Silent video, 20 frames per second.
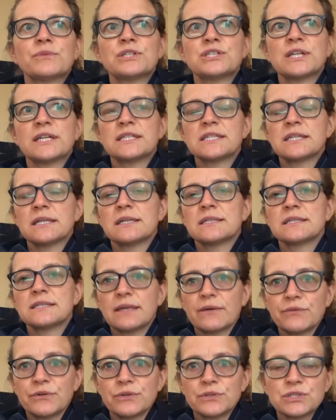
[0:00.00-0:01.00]
which has
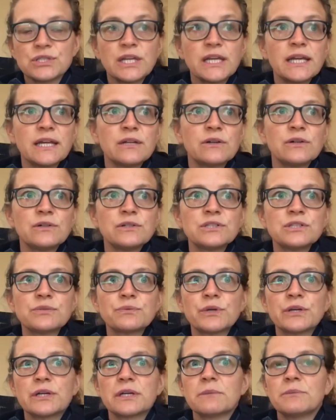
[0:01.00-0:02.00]
several channels
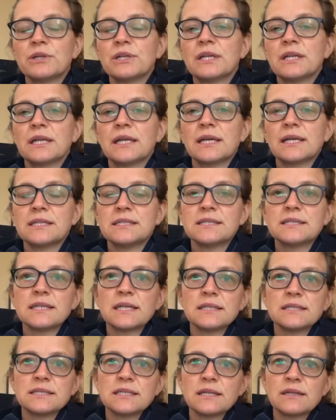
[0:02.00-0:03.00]
where community can
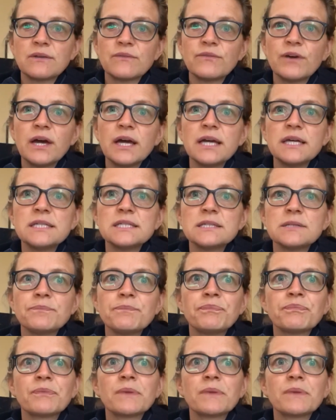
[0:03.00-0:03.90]
solicit advice,